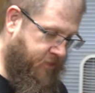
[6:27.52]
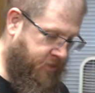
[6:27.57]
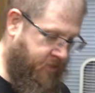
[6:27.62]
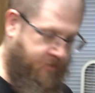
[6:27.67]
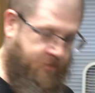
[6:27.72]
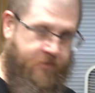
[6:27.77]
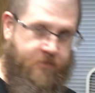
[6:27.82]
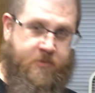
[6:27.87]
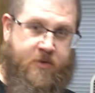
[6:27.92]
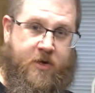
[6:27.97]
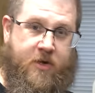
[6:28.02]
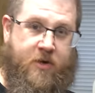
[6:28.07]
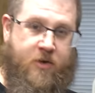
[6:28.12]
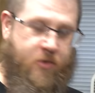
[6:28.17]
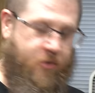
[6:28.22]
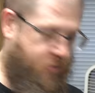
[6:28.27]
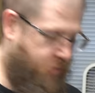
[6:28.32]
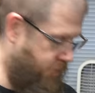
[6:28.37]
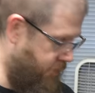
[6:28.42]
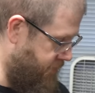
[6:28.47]
some
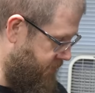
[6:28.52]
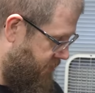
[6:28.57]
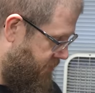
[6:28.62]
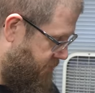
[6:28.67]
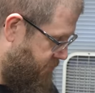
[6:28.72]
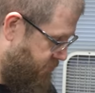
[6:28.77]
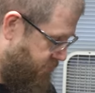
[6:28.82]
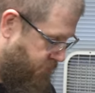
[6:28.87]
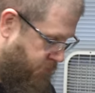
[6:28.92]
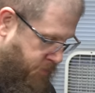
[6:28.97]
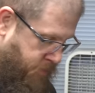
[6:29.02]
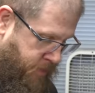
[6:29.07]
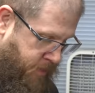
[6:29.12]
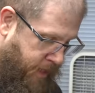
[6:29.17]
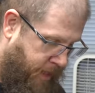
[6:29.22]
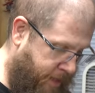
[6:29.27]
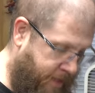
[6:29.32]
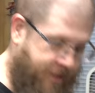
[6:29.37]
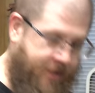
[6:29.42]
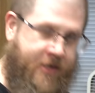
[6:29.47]
quick tips on
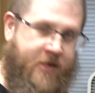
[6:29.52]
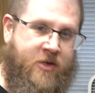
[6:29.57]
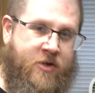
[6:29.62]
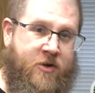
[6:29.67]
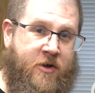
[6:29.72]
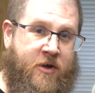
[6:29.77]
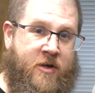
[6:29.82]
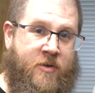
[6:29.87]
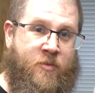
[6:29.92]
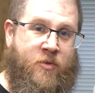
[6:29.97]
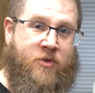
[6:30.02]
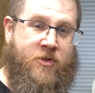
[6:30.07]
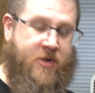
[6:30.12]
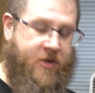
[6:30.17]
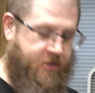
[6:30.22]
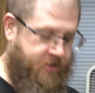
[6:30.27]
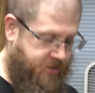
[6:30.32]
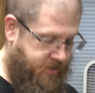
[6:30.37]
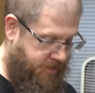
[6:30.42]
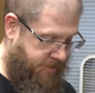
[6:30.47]
how to get your animal
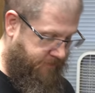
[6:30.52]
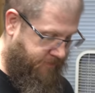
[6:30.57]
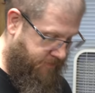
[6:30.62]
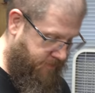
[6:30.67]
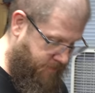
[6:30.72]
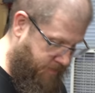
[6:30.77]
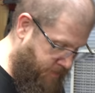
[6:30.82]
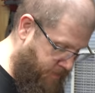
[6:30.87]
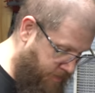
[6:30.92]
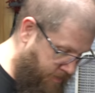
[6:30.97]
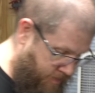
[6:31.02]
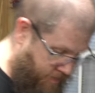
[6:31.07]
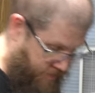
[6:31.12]
there safely.